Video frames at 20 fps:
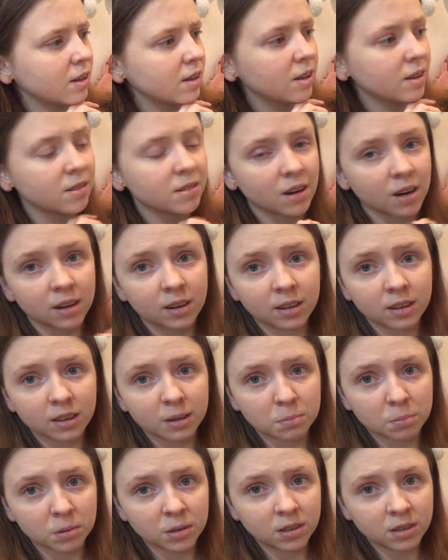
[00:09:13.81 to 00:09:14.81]
the Dark
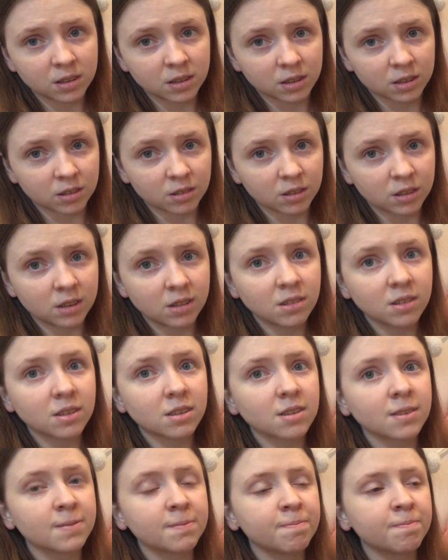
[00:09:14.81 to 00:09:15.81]
Olympus
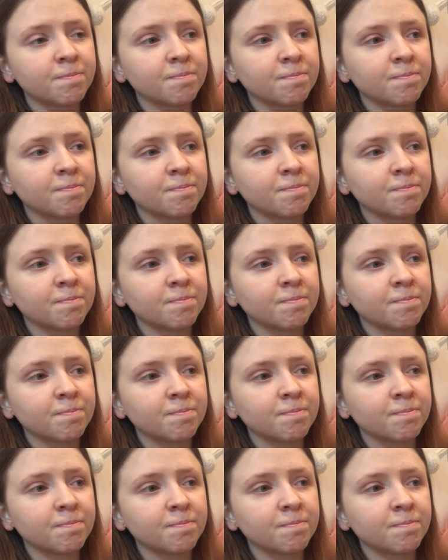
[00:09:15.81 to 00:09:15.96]
series.